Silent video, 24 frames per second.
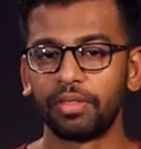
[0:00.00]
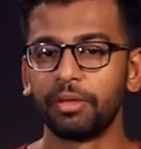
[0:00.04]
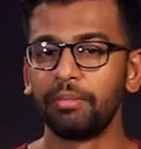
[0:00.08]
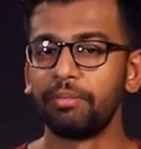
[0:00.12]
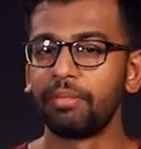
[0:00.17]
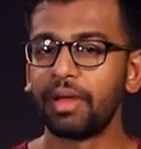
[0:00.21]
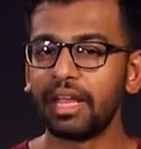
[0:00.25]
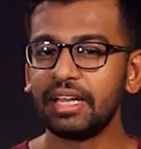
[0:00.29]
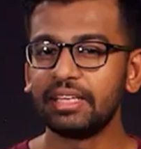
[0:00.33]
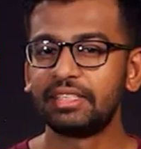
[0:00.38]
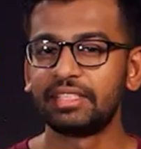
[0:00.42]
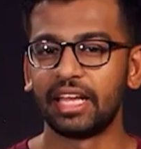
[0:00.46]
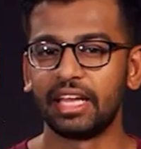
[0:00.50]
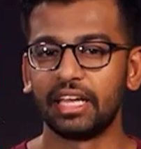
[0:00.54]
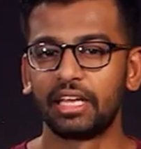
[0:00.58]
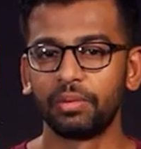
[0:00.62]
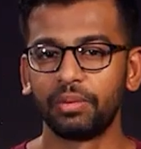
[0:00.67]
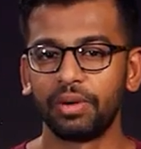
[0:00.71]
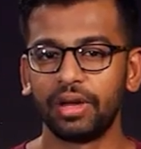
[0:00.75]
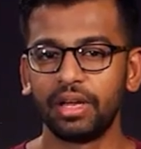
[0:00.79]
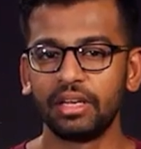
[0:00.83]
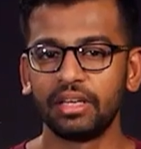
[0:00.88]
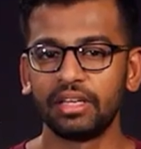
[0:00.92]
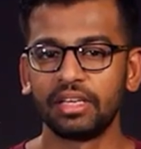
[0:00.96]
the main
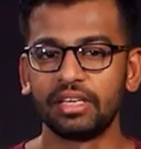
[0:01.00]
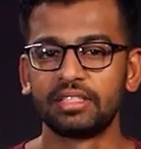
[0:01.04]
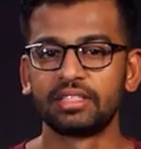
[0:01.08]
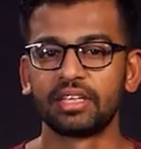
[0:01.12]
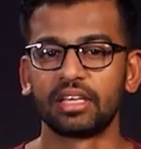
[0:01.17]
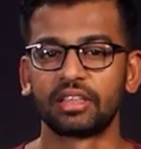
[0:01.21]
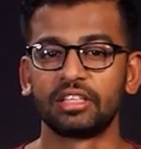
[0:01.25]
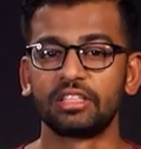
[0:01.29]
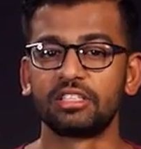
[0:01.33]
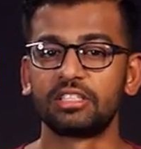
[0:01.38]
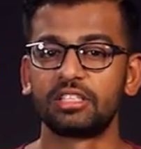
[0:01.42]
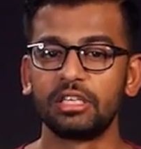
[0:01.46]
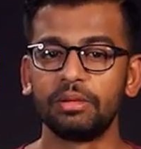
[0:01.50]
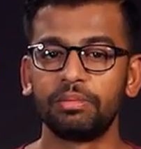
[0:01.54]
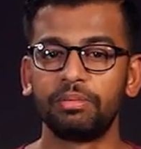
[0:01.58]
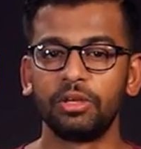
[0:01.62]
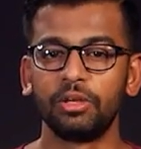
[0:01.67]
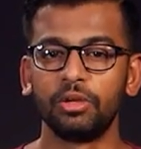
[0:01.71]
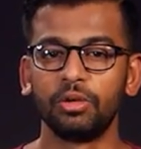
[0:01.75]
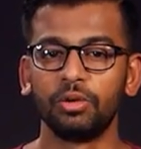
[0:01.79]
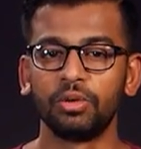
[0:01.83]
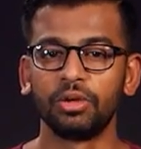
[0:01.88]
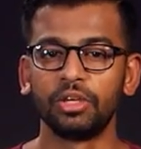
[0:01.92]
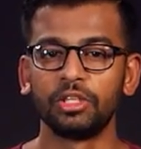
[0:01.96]
takeaway is that the
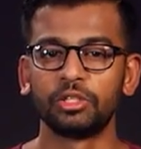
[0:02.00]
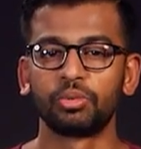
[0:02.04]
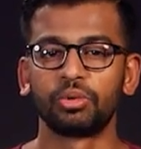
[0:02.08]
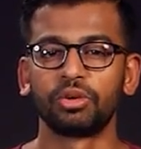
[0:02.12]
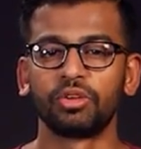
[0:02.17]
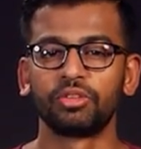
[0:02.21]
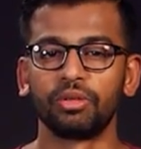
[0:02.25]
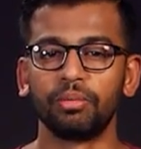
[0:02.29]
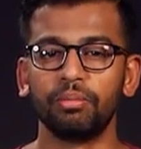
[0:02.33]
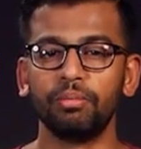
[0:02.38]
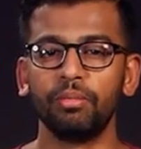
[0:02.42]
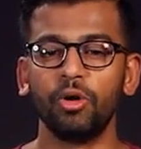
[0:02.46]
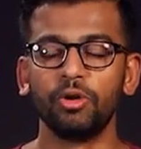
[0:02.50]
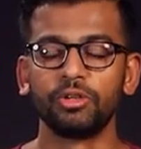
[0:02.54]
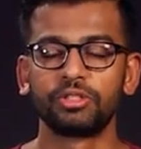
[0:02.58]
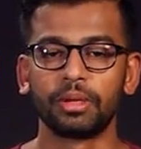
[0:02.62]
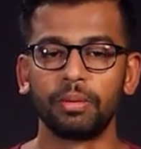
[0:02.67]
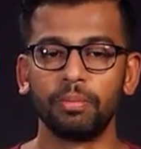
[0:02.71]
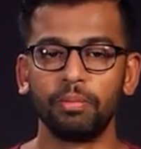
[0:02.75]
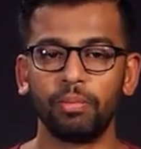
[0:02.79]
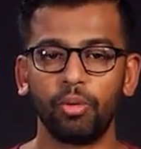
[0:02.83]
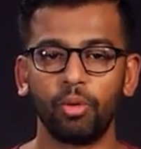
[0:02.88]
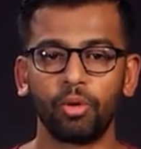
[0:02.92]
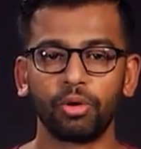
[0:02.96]
CPU is one of the most
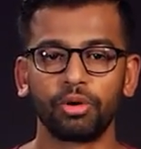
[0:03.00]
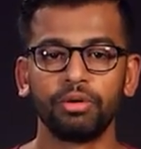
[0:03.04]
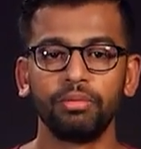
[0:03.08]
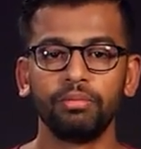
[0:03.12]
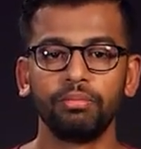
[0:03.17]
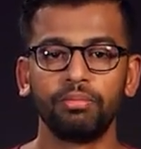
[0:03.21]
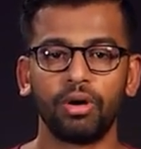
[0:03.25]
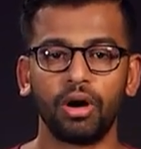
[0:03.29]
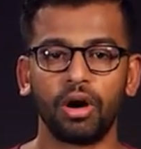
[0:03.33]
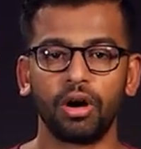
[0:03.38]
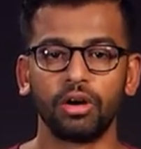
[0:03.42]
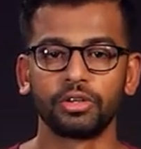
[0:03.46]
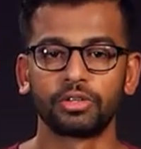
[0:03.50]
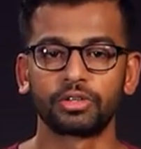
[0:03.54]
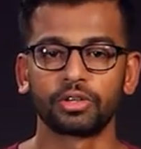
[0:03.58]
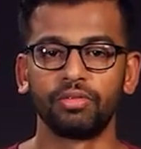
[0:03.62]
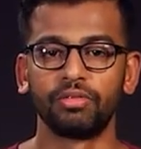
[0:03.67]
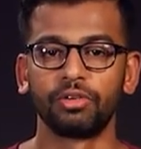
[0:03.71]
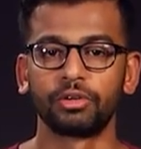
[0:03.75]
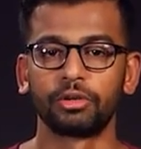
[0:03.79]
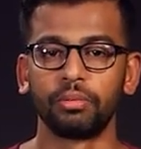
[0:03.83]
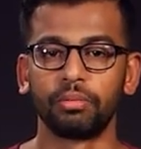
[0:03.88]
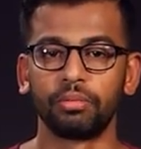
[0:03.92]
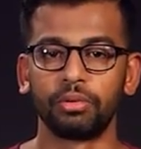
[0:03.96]
important parts of
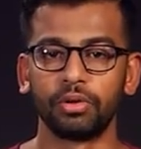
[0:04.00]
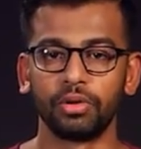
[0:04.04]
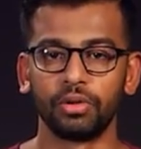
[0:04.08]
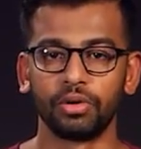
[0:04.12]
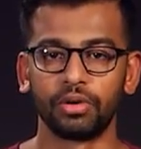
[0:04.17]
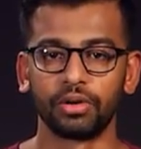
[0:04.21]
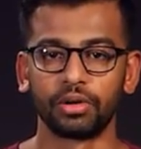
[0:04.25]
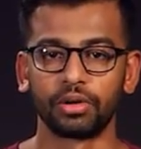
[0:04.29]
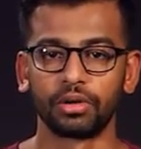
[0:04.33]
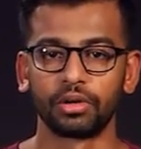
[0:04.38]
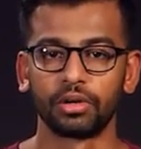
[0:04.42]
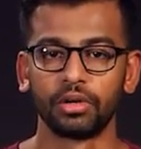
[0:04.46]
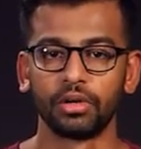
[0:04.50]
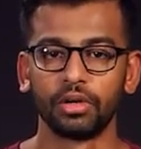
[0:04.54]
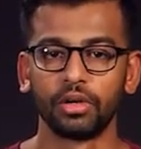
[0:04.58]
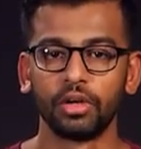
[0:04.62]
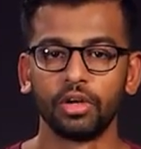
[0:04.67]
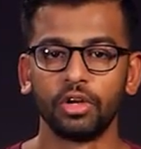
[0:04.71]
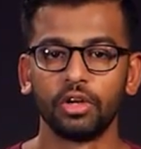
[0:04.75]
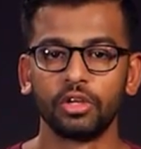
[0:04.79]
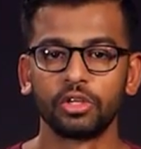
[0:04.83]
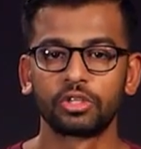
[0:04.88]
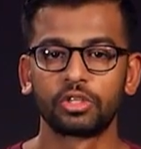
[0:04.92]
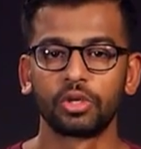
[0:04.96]
the computer.
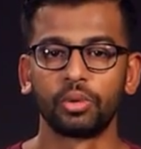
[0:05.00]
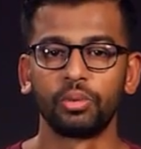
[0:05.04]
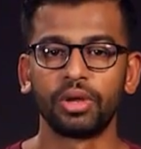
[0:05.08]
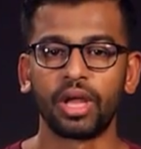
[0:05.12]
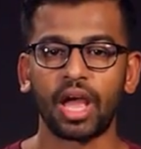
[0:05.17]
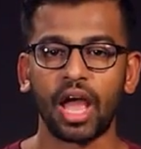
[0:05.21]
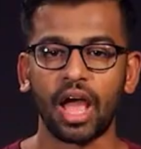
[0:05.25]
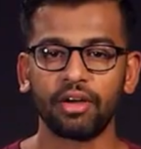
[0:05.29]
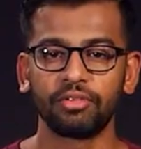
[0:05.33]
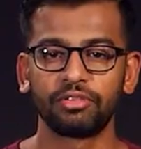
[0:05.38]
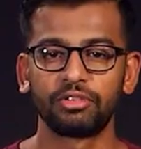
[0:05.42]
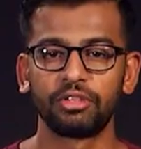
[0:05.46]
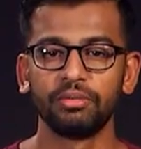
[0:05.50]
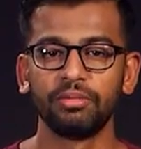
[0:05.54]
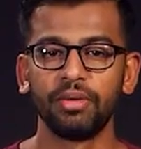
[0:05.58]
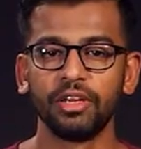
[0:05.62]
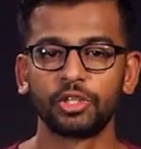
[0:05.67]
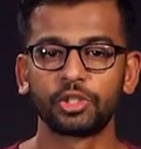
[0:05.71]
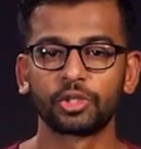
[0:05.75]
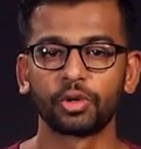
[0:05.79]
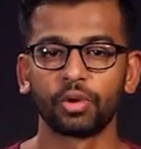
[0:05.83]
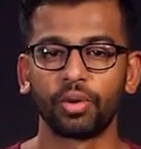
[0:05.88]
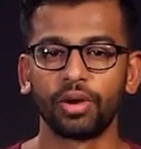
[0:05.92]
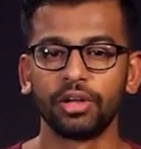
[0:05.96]
So we have to make
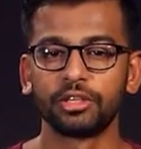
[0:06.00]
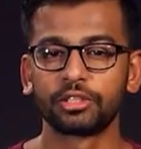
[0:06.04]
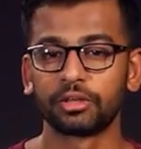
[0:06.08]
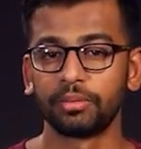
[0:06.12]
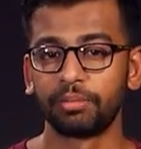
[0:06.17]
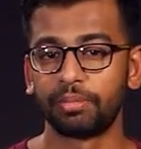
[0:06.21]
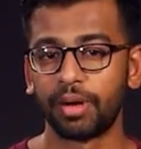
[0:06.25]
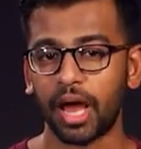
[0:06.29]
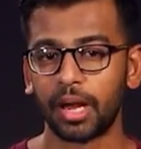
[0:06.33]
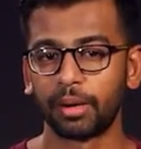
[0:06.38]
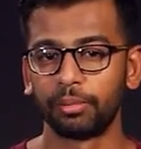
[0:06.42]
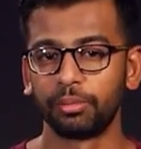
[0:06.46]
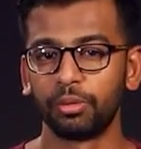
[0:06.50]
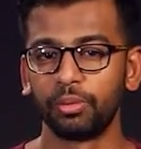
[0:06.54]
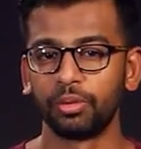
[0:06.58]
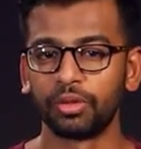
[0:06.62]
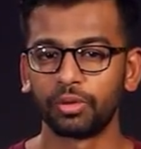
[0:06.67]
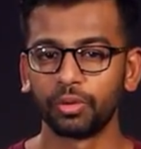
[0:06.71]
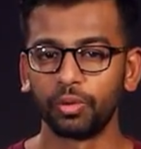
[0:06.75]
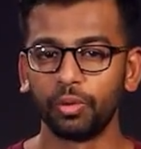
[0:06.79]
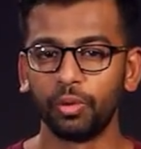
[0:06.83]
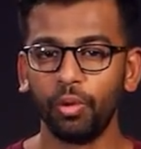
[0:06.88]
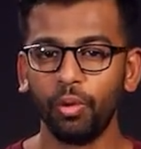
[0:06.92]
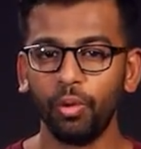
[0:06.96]
sure it's compatible
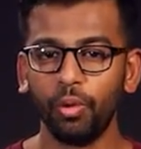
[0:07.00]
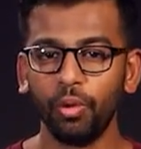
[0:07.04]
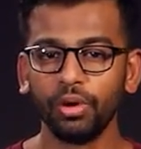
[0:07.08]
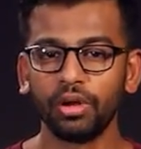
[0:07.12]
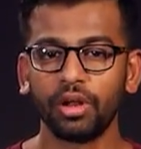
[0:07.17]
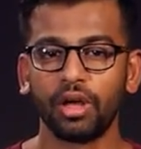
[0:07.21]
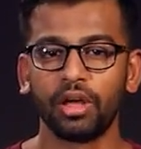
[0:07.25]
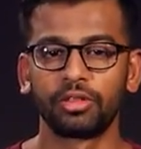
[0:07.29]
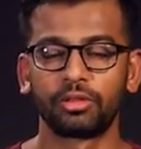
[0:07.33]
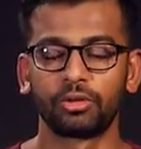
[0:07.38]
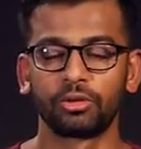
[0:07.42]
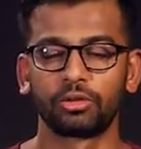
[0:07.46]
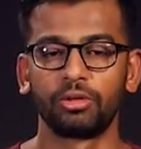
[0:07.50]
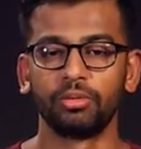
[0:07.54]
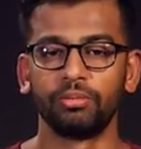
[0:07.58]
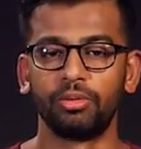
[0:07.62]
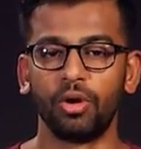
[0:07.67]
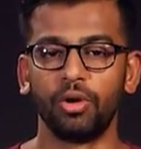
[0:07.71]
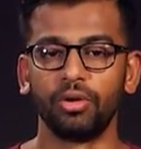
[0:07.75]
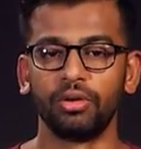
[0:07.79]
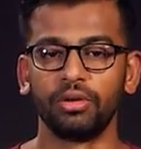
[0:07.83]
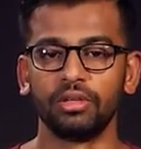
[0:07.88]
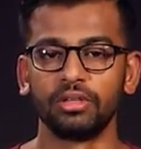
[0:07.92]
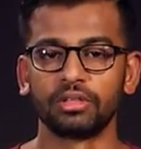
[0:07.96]
with all other
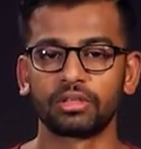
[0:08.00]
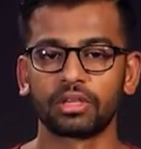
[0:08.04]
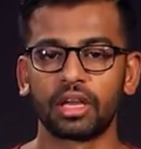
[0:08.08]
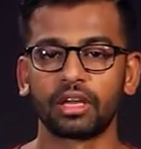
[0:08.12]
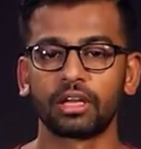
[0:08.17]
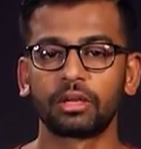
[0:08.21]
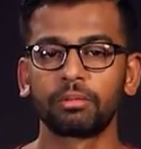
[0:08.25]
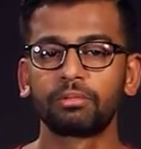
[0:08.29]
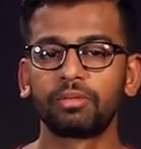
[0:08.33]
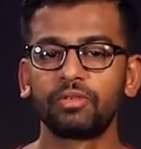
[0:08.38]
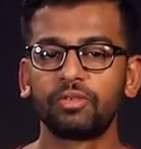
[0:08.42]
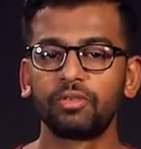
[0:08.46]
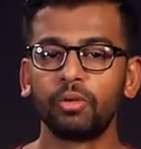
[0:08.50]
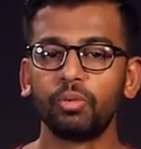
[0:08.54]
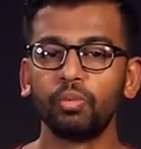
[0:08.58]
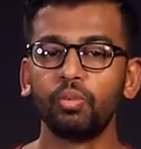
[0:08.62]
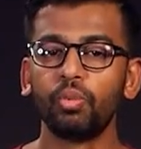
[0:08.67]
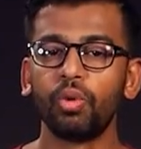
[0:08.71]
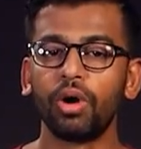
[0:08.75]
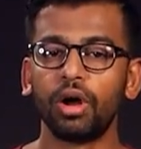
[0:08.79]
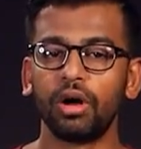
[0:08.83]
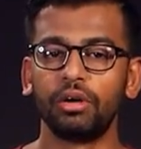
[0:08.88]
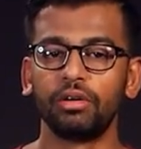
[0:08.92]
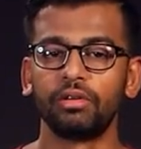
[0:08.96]
components and can perform
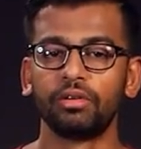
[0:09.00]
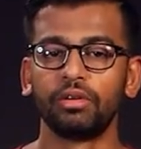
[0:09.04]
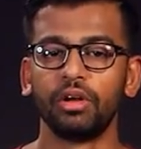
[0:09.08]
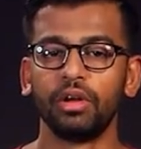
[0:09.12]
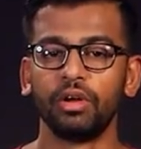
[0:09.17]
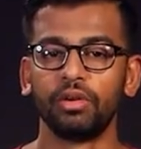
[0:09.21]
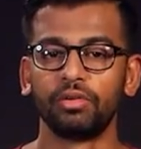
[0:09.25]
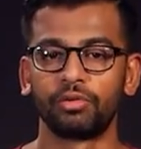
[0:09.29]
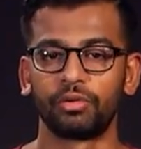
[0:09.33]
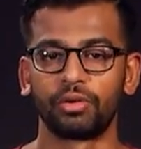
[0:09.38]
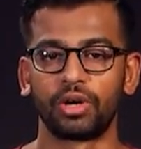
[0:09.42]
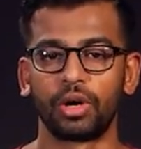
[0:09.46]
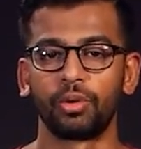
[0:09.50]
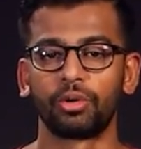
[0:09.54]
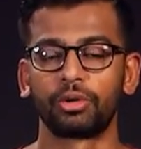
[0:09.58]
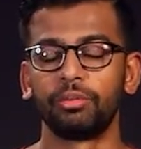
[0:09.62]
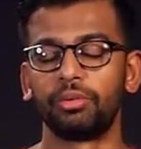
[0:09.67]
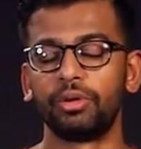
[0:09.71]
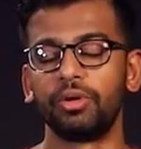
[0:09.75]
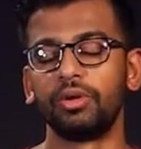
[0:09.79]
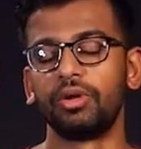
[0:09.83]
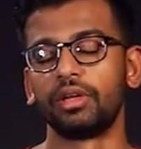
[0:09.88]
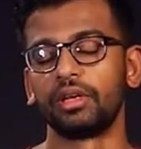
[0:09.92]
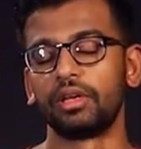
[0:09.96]
well for our
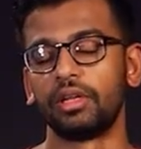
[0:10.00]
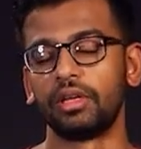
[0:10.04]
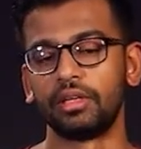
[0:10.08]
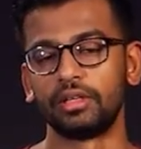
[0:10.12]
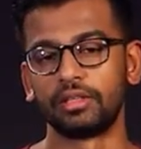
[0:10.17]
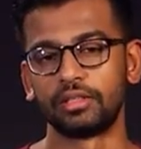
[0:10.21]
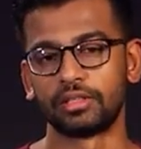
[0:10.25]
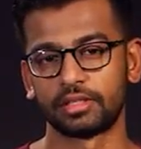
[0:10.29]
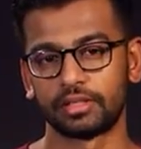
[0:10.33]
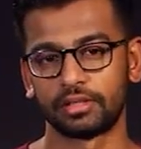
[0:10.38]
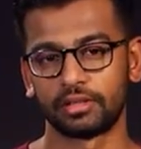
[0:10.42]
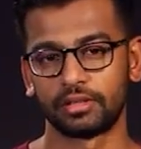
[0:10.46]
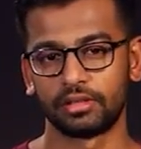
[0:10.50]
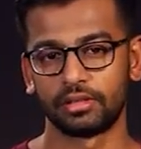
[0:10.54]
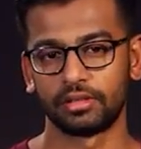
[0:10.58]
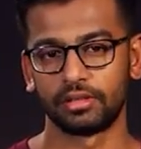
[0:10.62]
computing needs.